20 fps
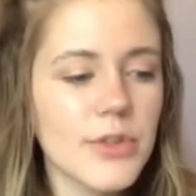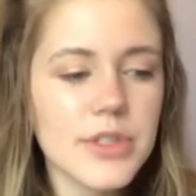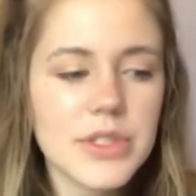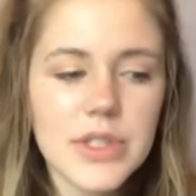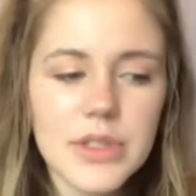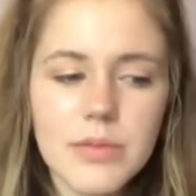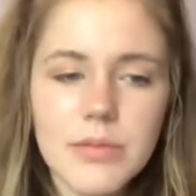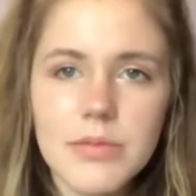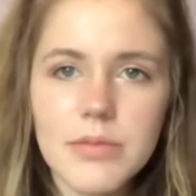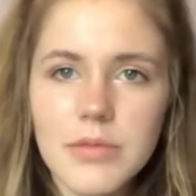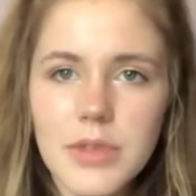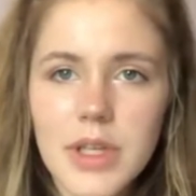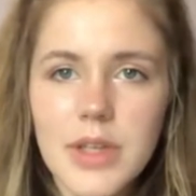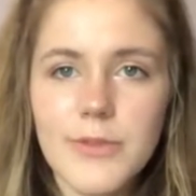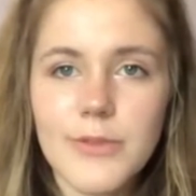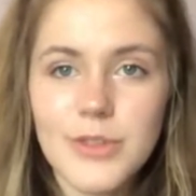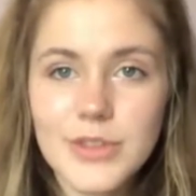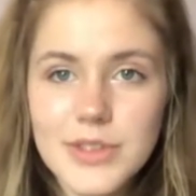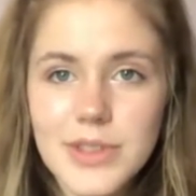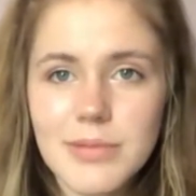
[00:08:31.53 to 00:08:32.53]
for some
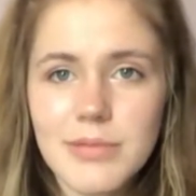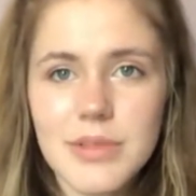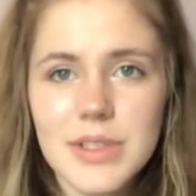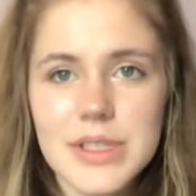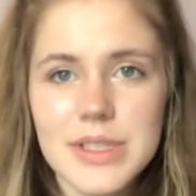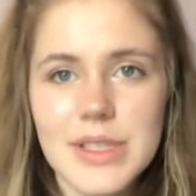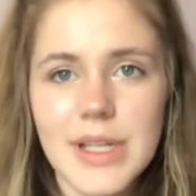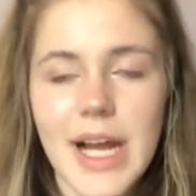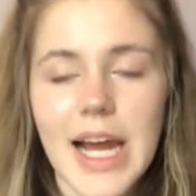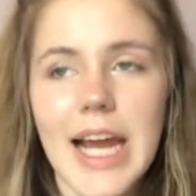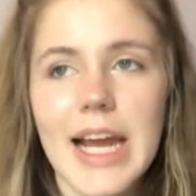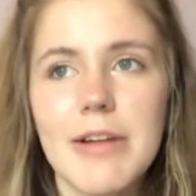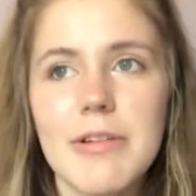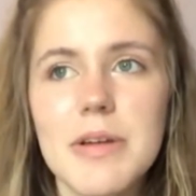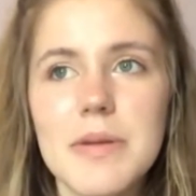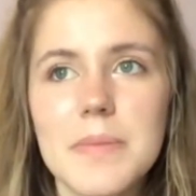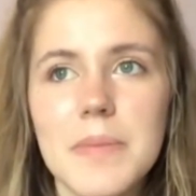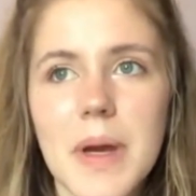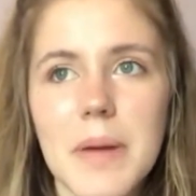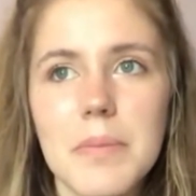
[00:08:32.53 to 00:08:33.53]
reason I
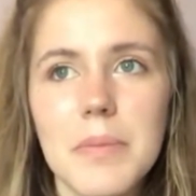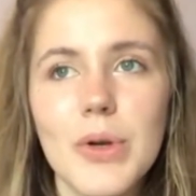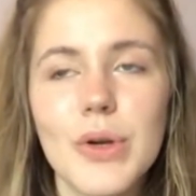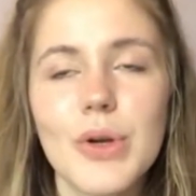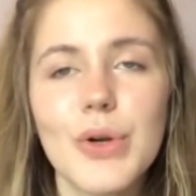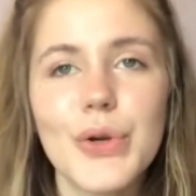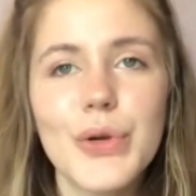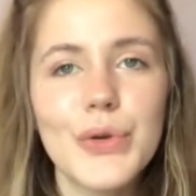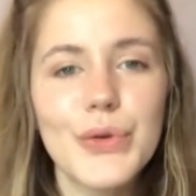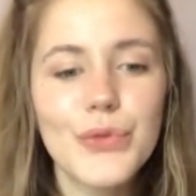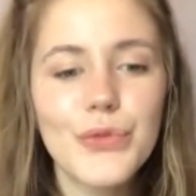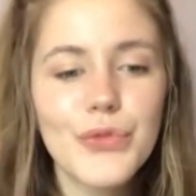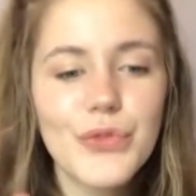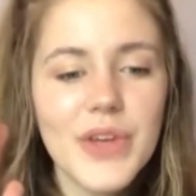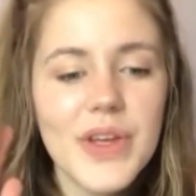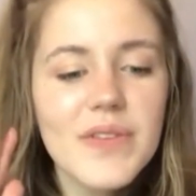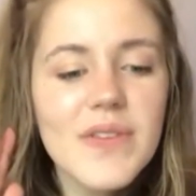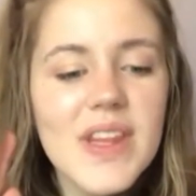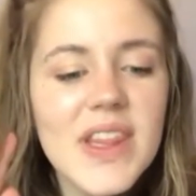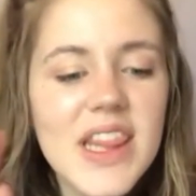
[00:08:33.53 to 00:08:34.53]
remember
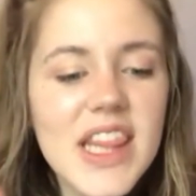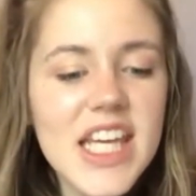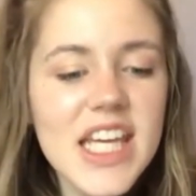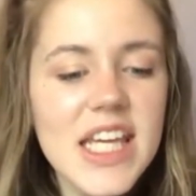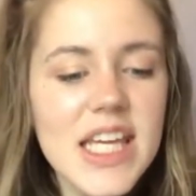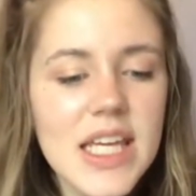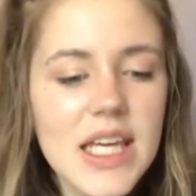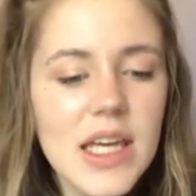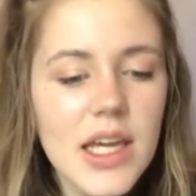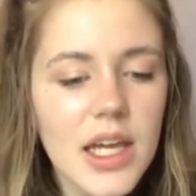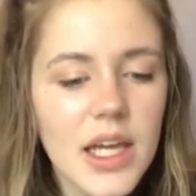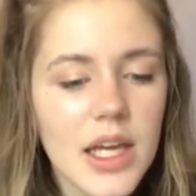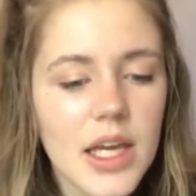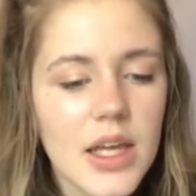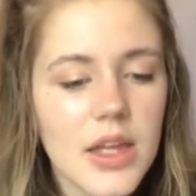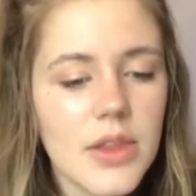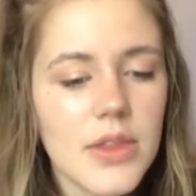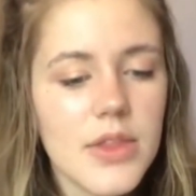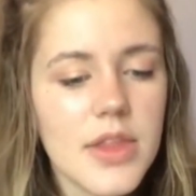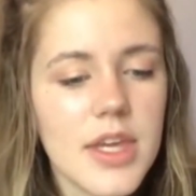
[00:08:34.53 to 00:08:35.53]
vividly
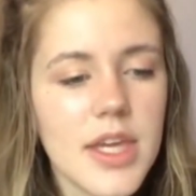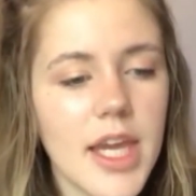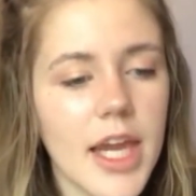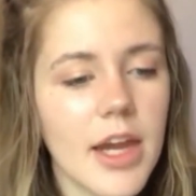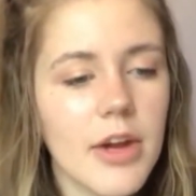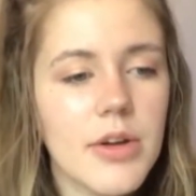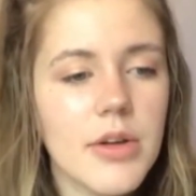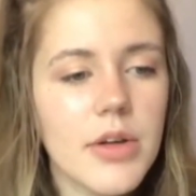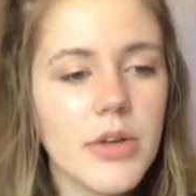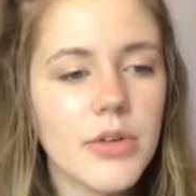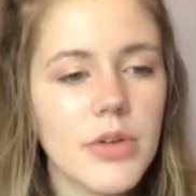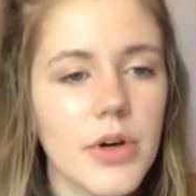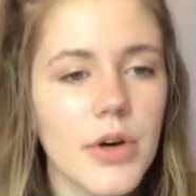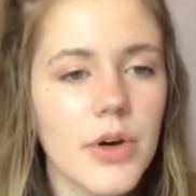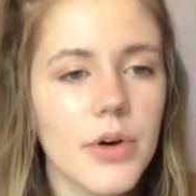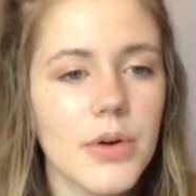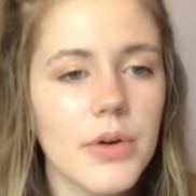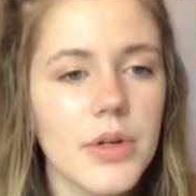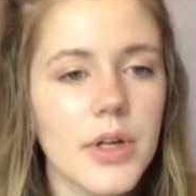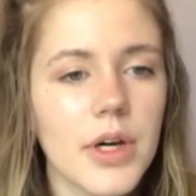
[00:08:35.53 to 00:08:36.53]
the area
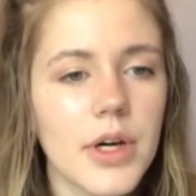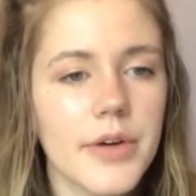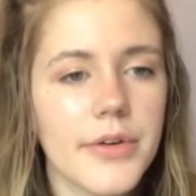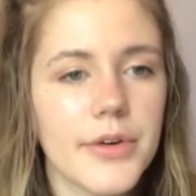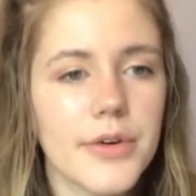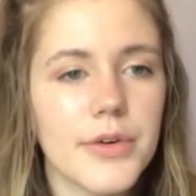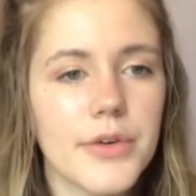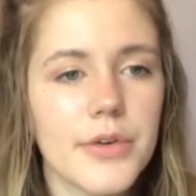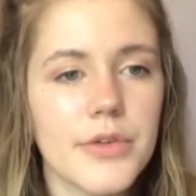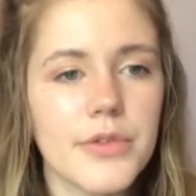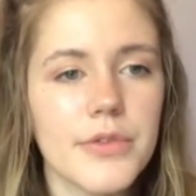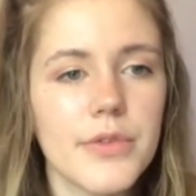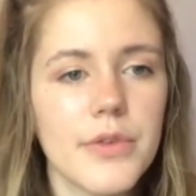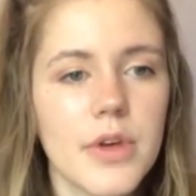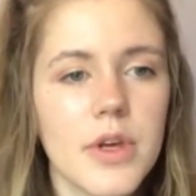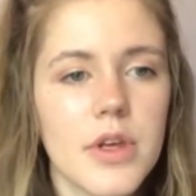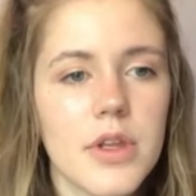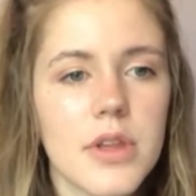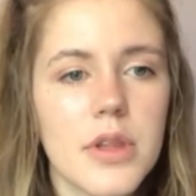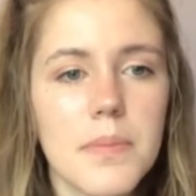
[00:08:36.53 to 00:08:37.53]
code of
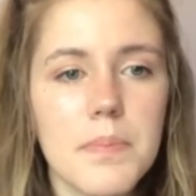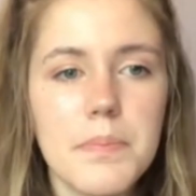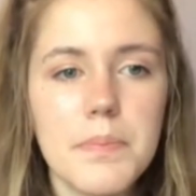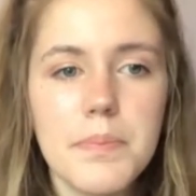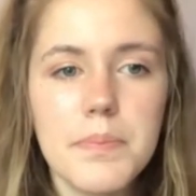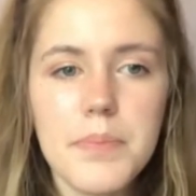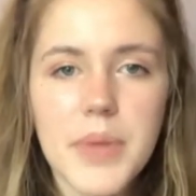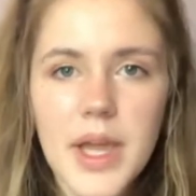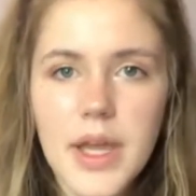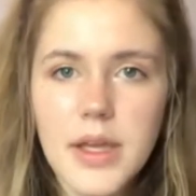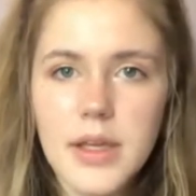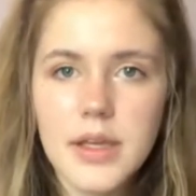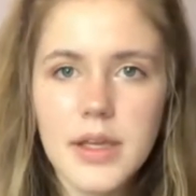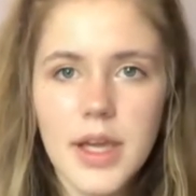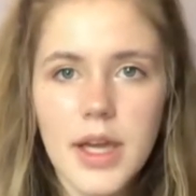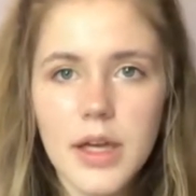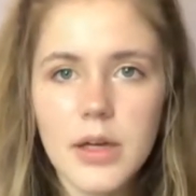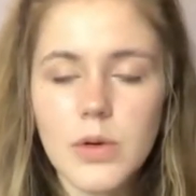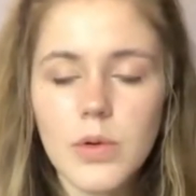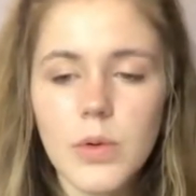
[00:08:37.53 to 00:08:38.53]
the
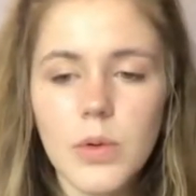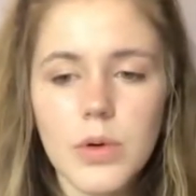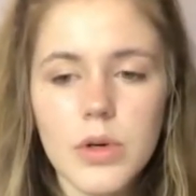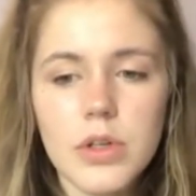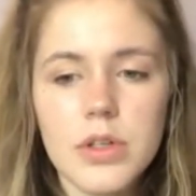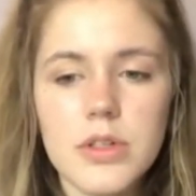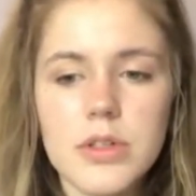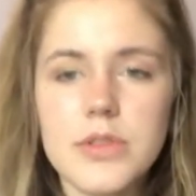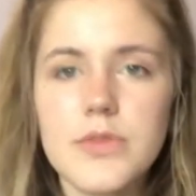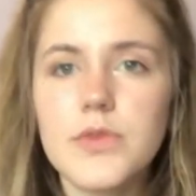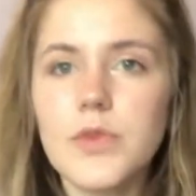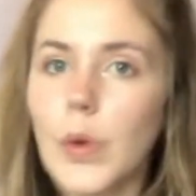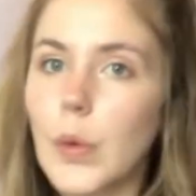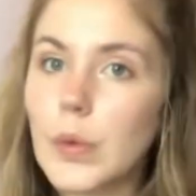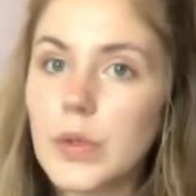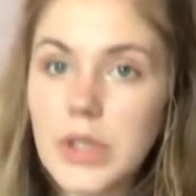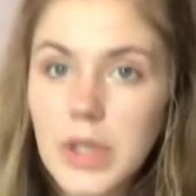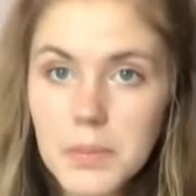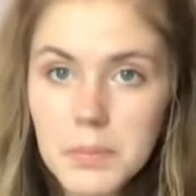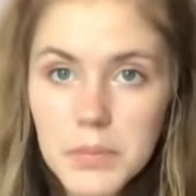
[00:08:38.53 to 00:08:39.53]
bank headquarters
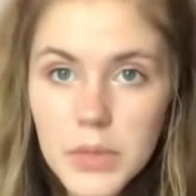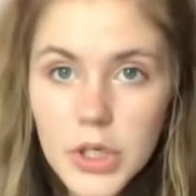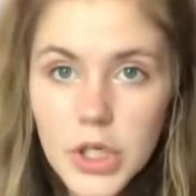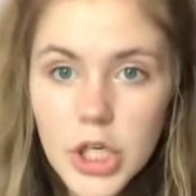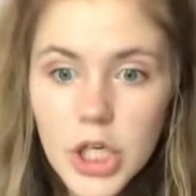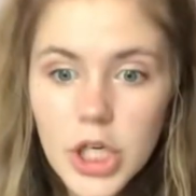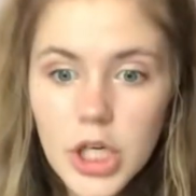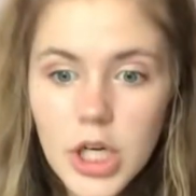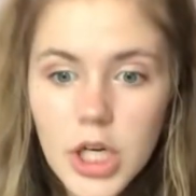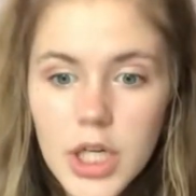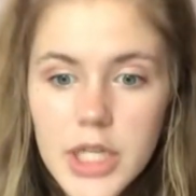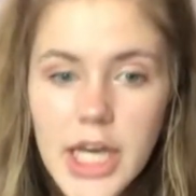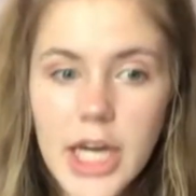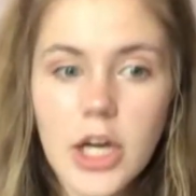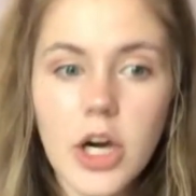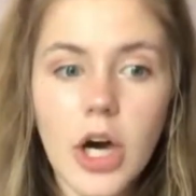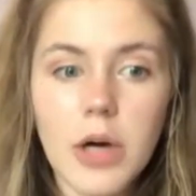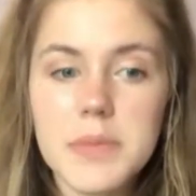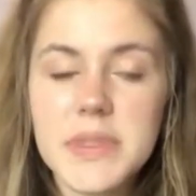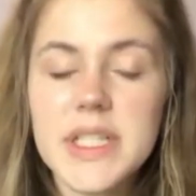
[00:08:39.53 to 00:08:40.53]
phone number
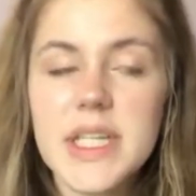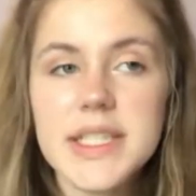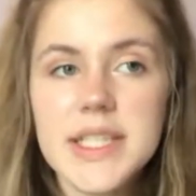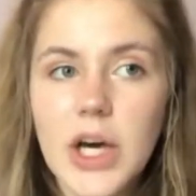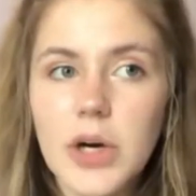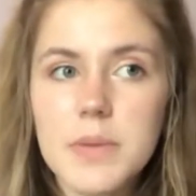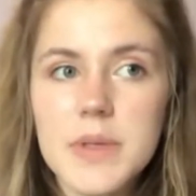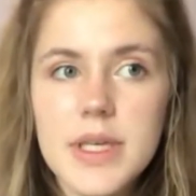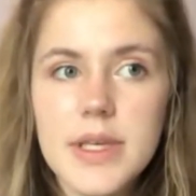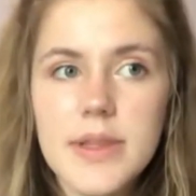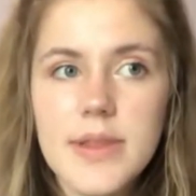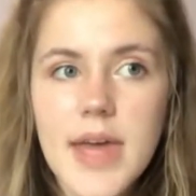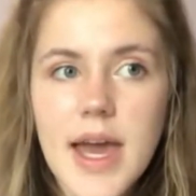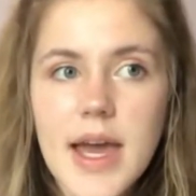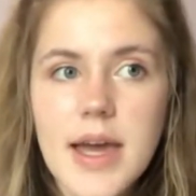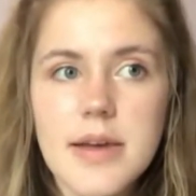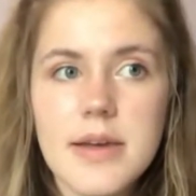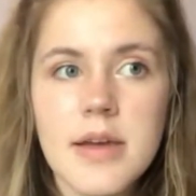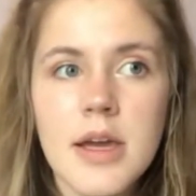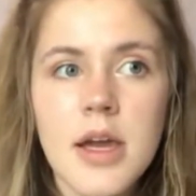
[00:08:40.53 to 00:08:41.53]
that called me to tell me
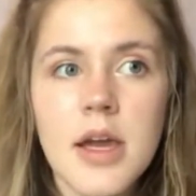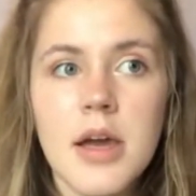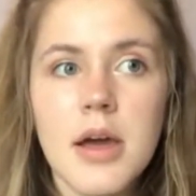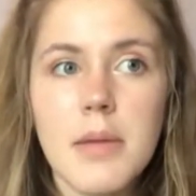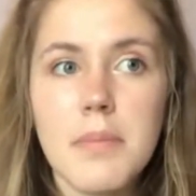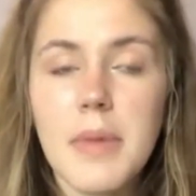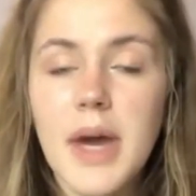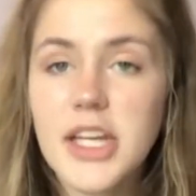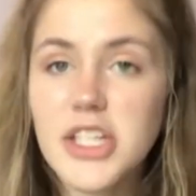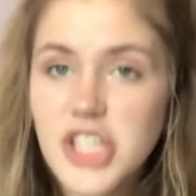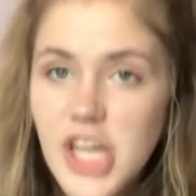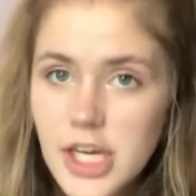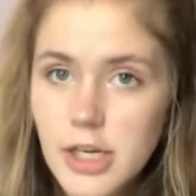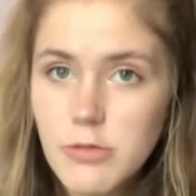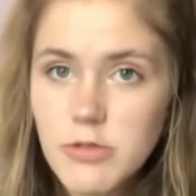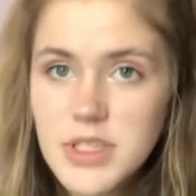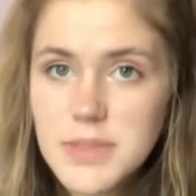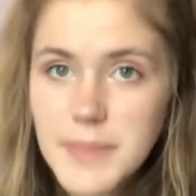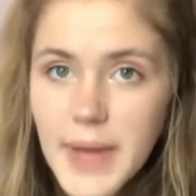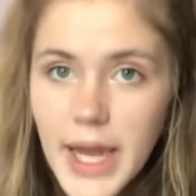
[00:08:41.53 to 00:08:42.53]
that my
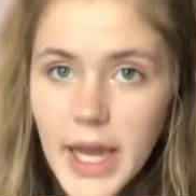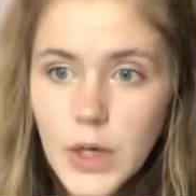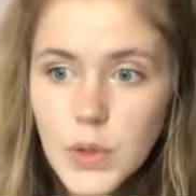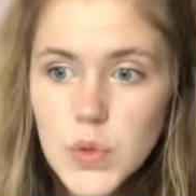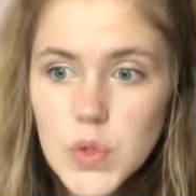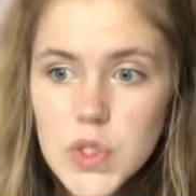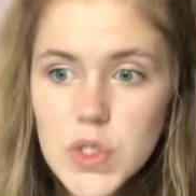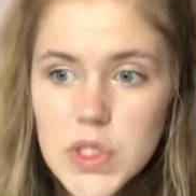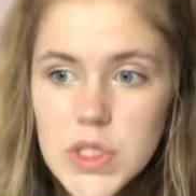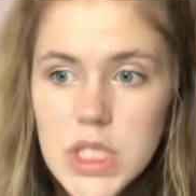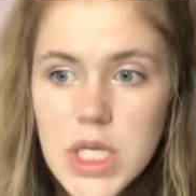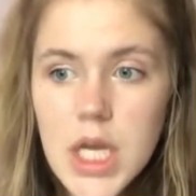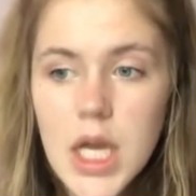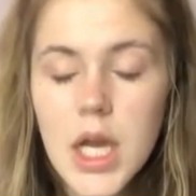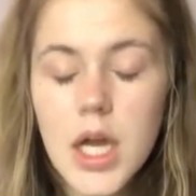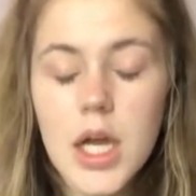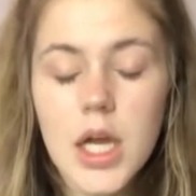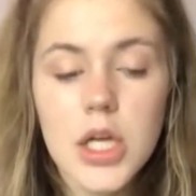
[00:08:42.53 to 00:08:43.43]
check was bounced.